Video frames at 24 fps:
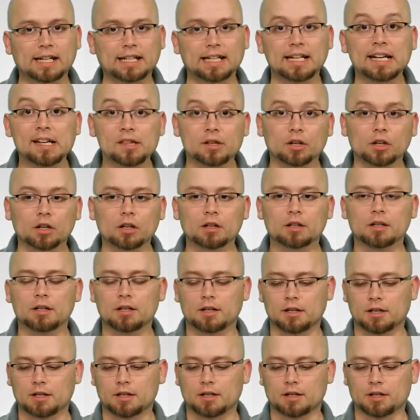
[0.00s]
Either
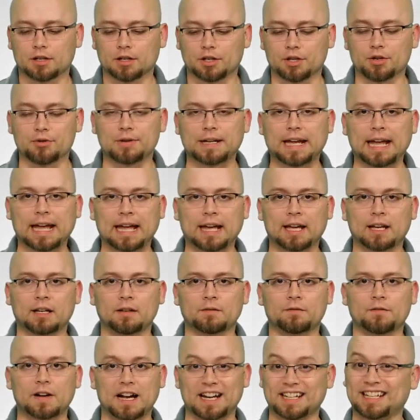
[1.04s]
you can
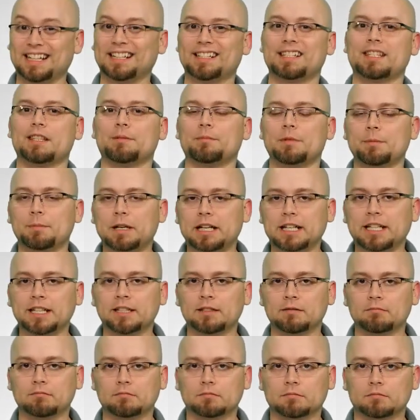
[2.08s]
finance them the money,
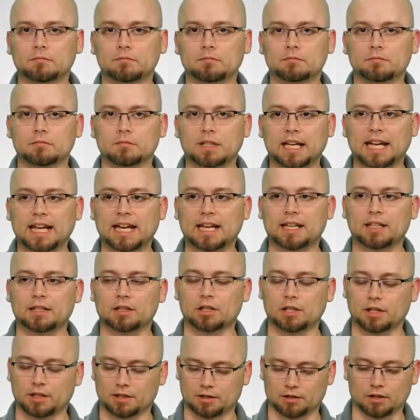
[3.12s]
and
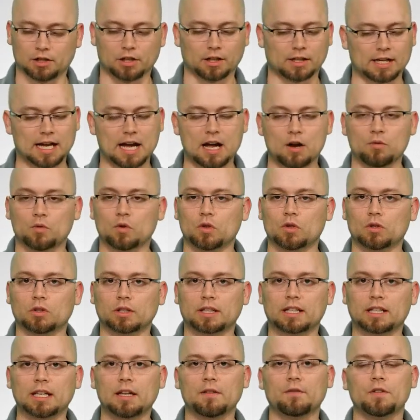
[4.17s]
look, I will
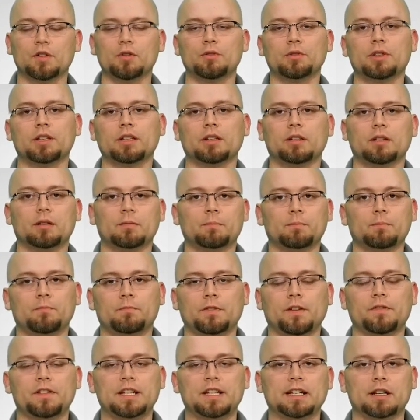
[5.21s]
give you the
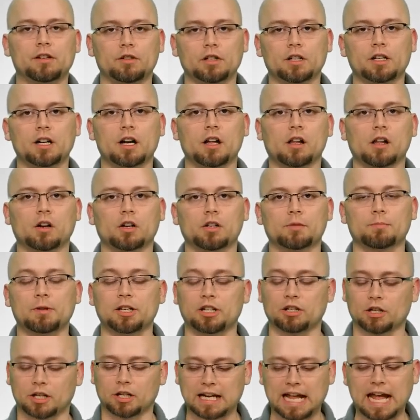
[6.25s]
$1,500, but
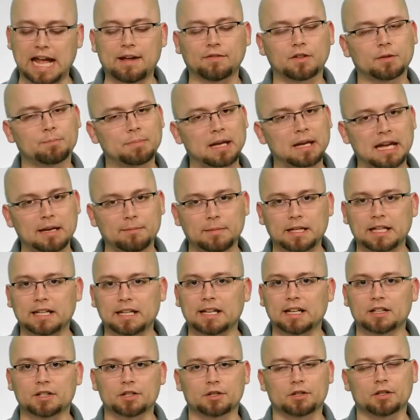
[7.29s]
you're going to have to pay me an
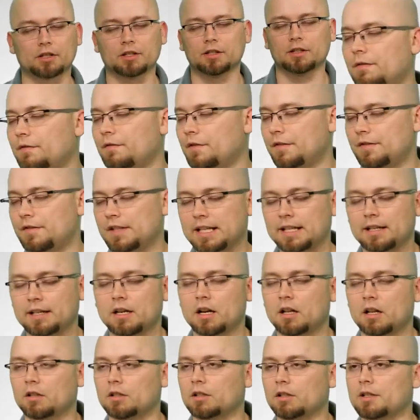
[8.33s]
extra
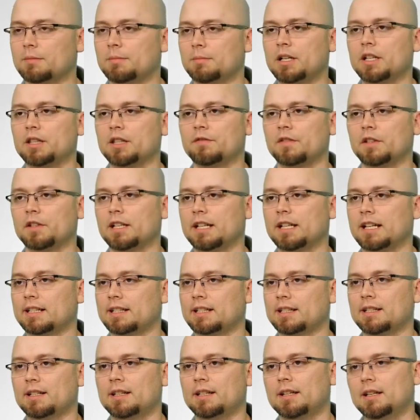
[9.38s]
$15 a month for the
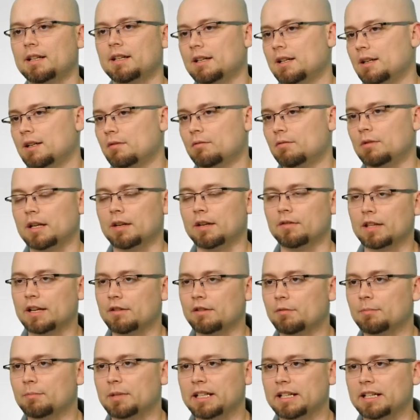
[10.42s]
next, whatever that
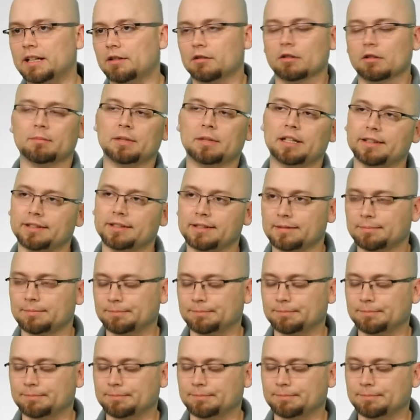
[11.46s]
would be, 100 months.